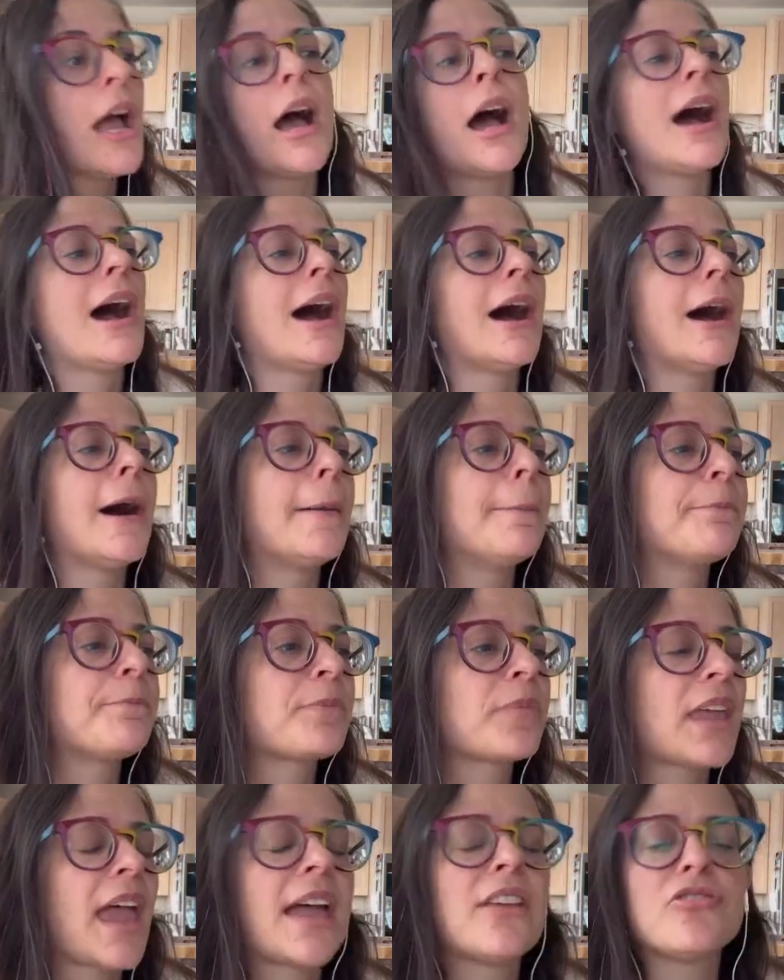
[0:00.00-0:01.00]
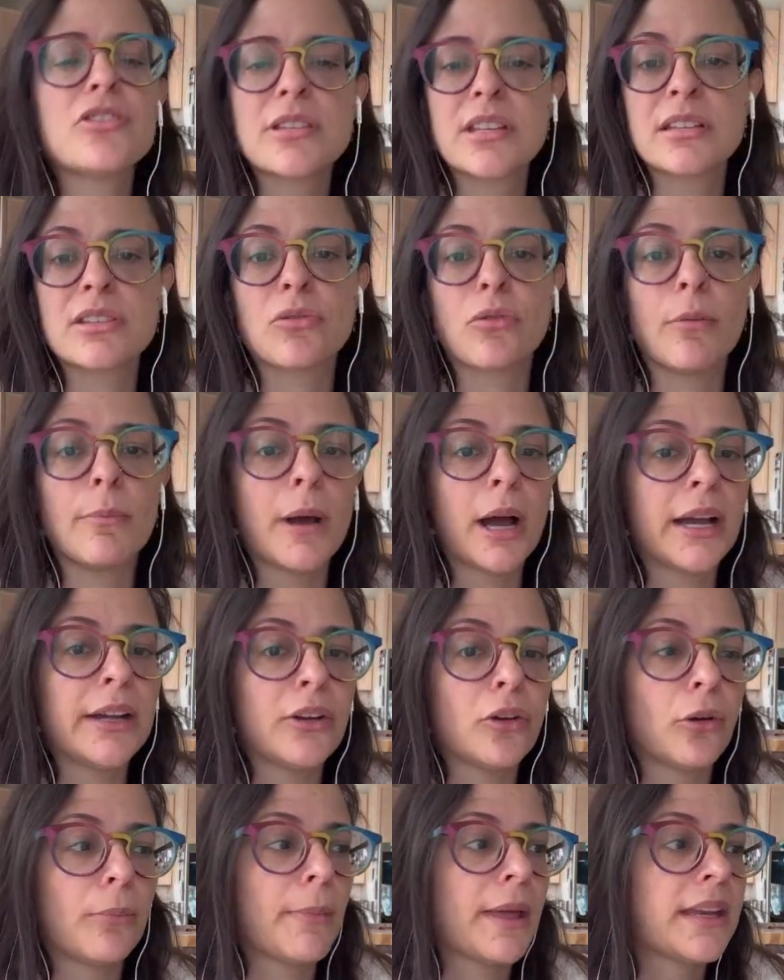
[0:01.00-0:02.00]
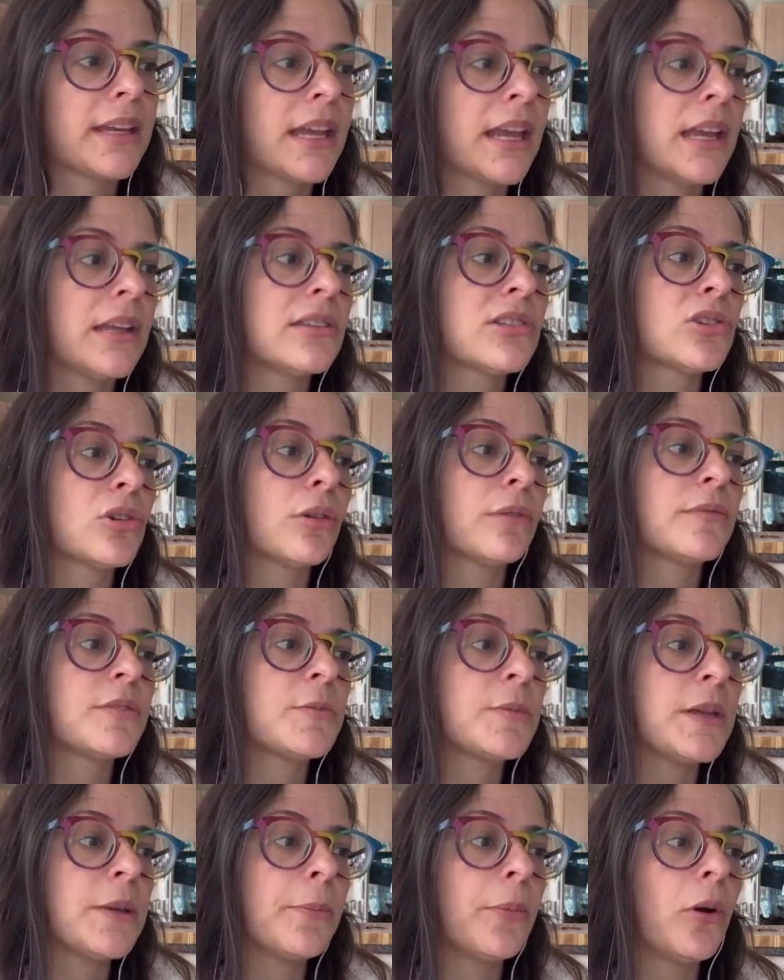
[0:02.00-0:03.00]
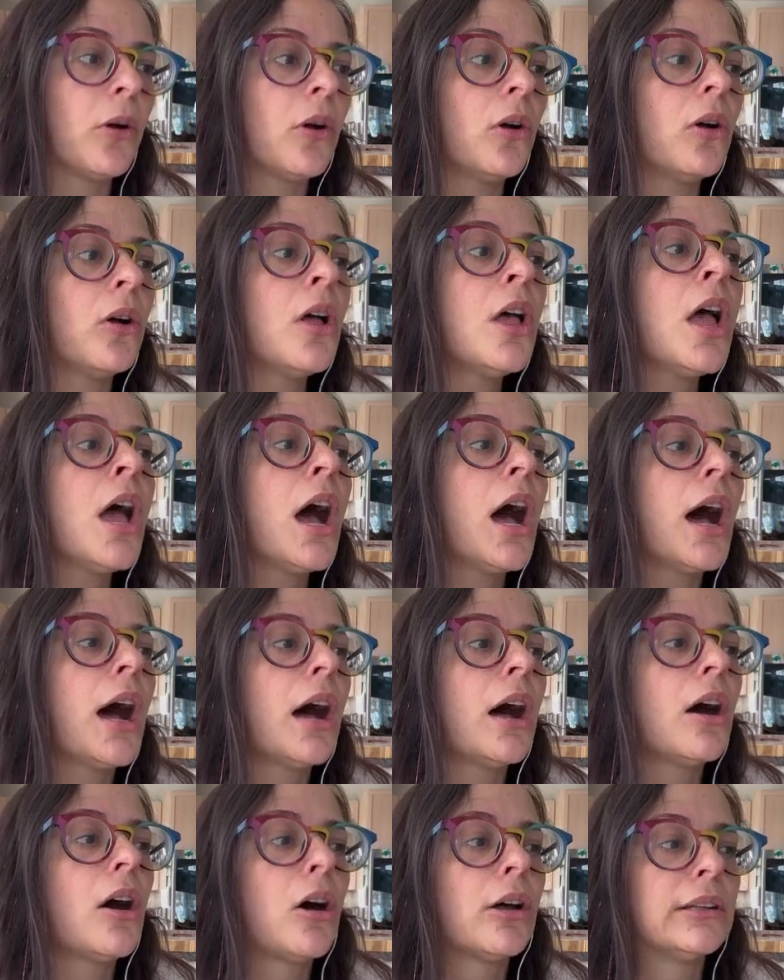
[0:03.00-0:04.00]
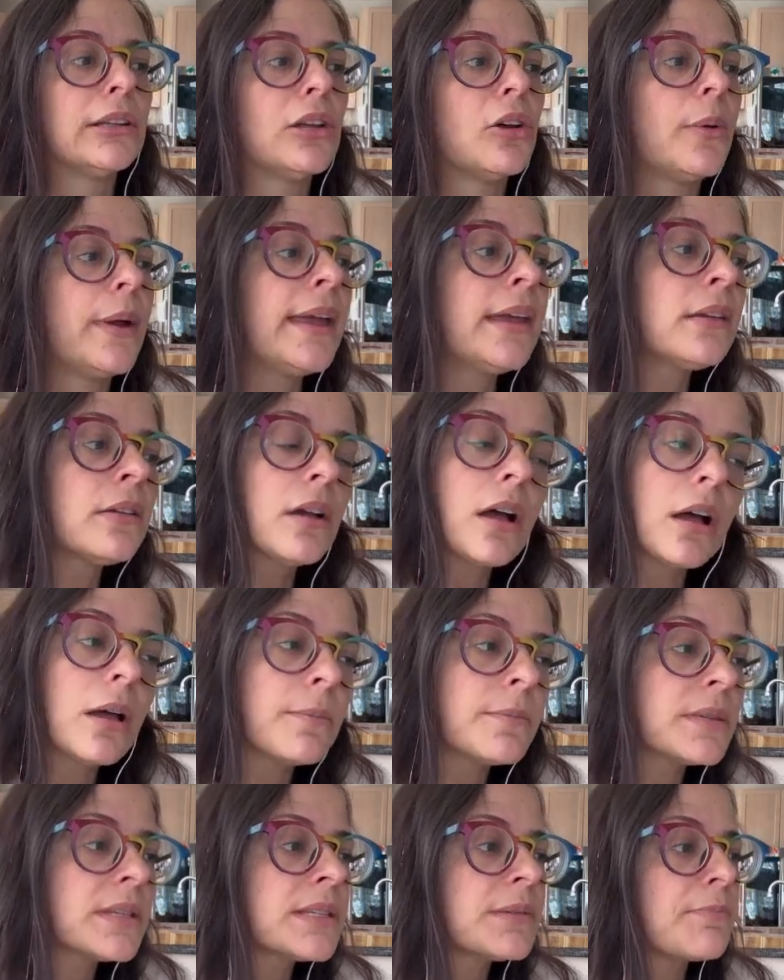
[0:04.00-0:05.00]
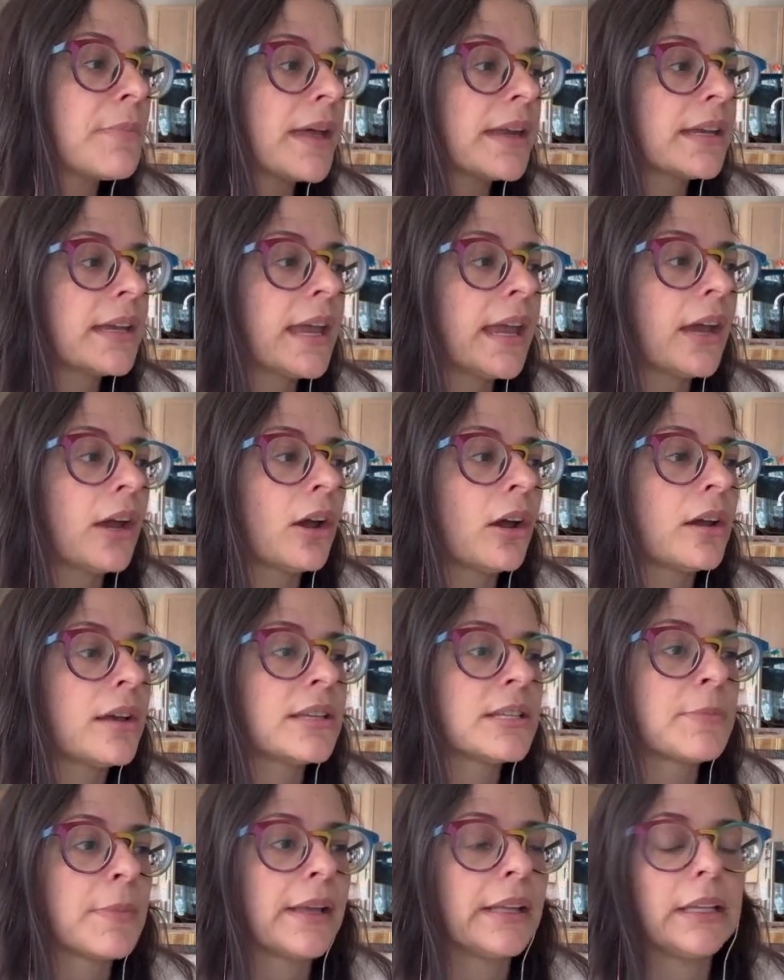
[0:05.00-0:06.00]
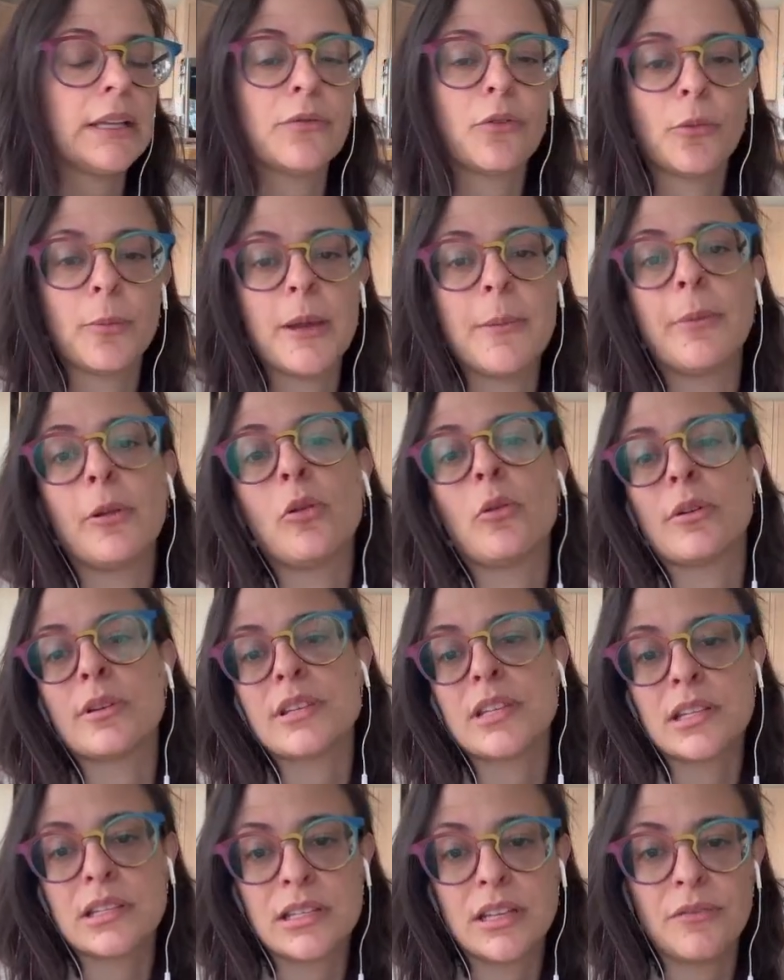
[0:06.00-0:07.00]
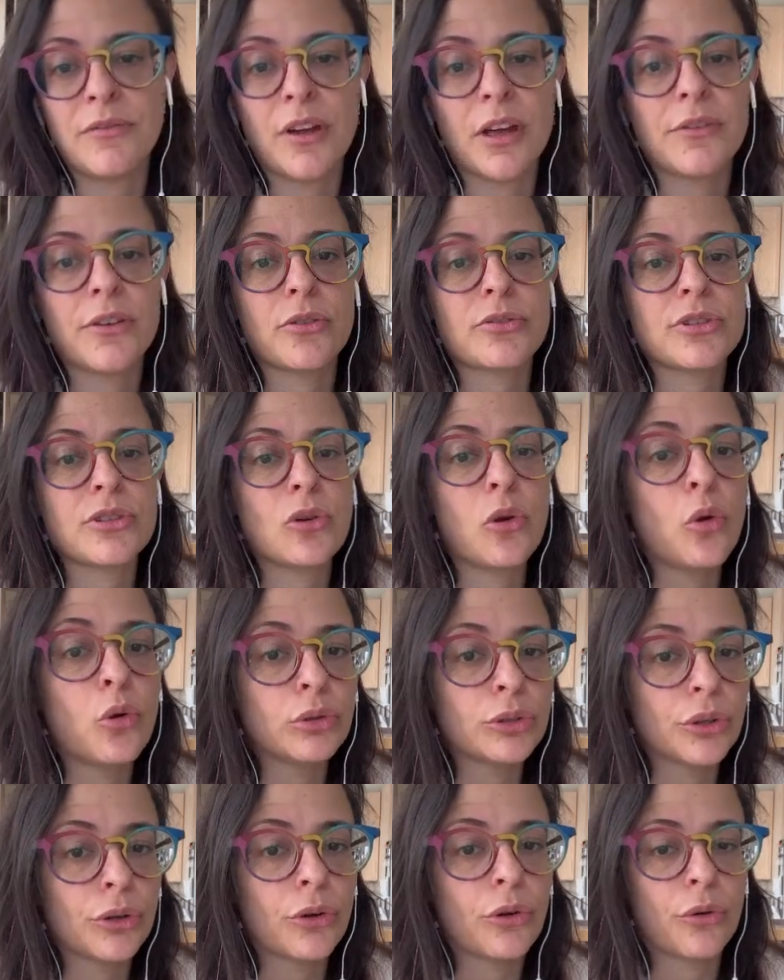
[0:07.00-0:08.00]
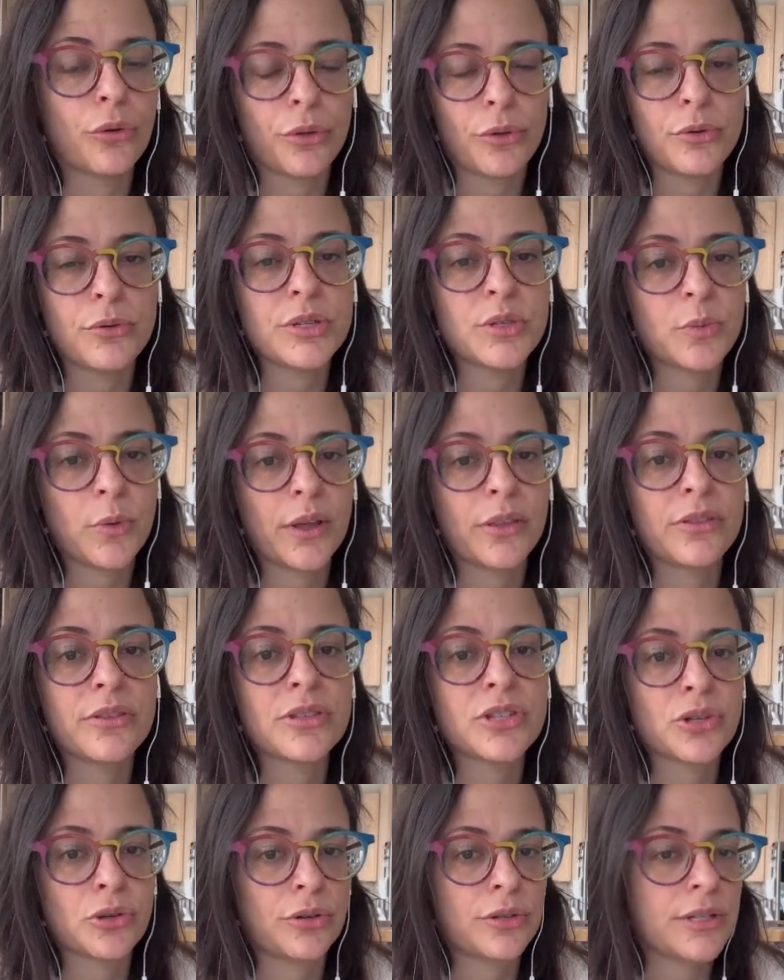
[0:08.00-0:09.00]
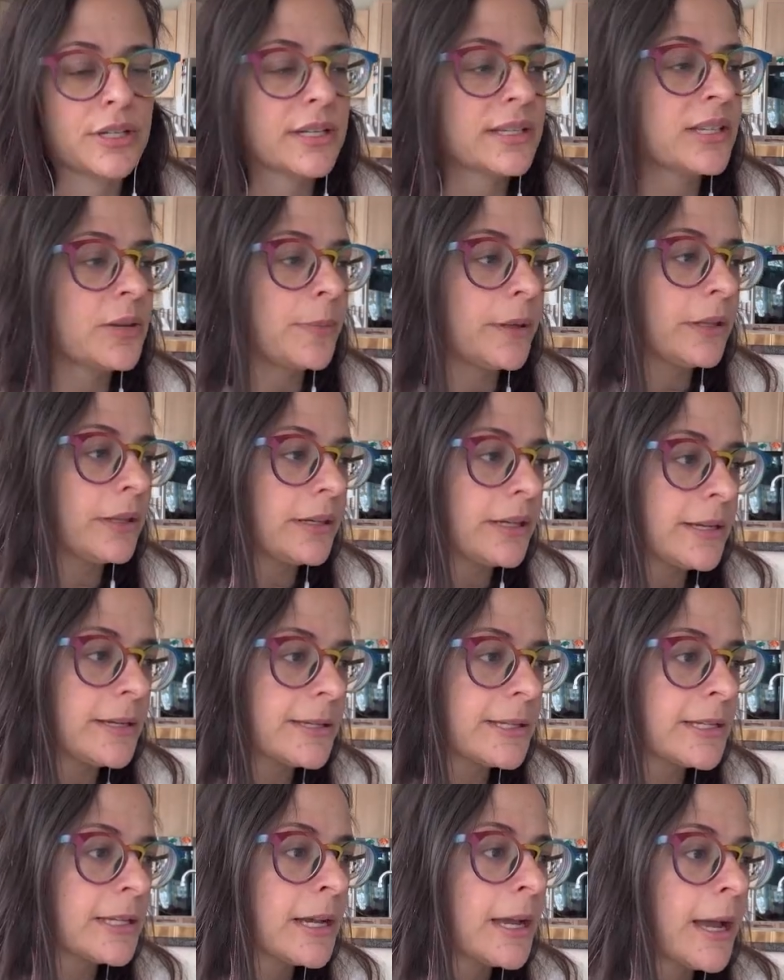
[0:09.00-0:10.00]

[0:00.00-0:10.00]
And just as a reminder, Medicaid serves people on low incomes. Medicare is mainly for people who are 65 years and older or those with certain disabilities.